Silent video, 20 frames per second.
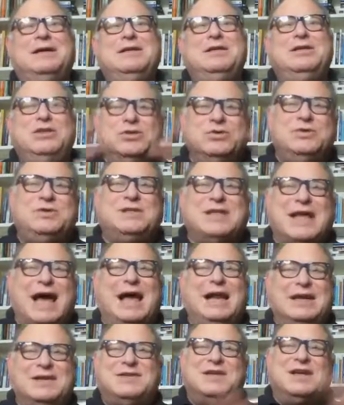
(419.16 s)
use
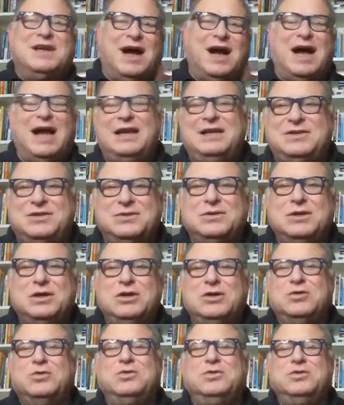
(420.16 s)
that as a guide to
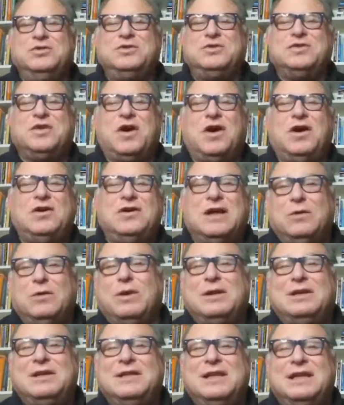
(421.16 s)
who the users are and
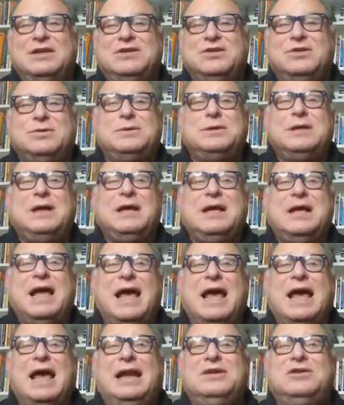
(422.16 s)
what do they do.
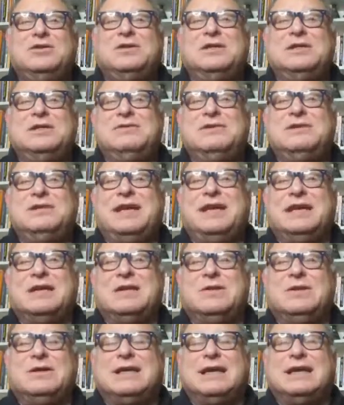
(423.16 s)
And you can even take a
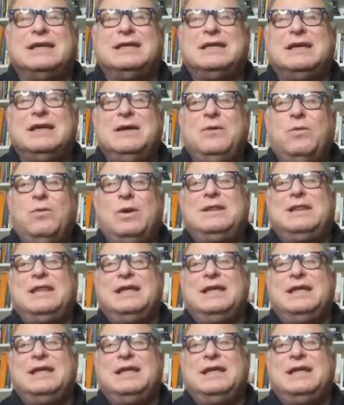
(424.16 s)
look at what